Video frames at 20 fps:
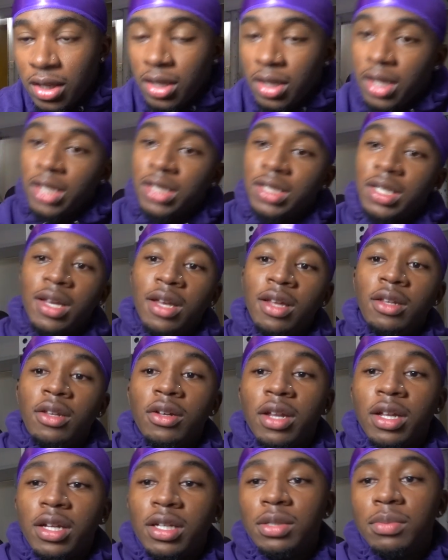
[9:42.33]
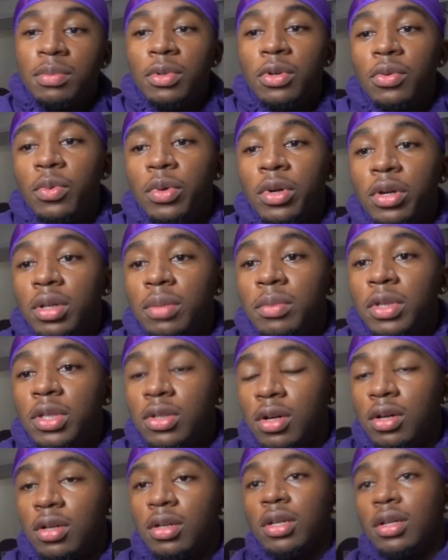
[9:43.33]
His head looked like it's built weird. Let me
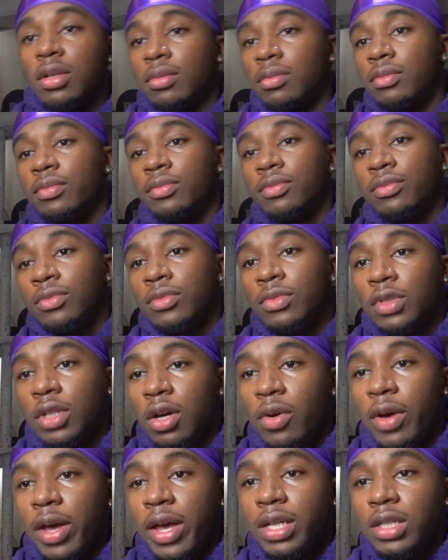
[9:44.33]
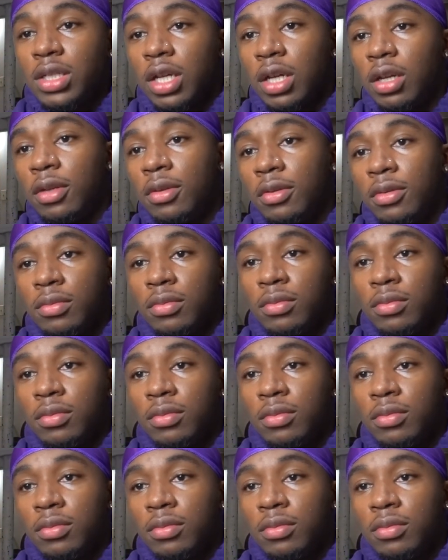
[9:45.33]
talk to him. Yo, A J. Is